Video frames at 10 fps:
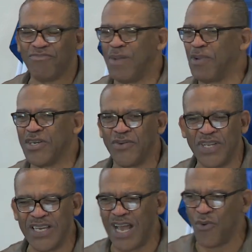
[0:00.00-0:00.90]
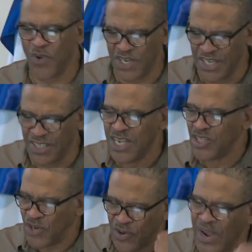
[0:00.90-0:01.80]
Brother Green and I work in
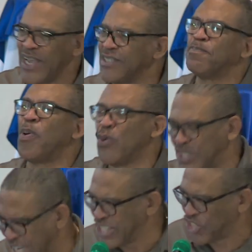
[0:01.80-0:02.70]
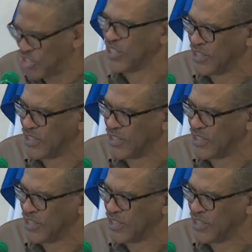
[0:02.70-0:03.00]
transportation.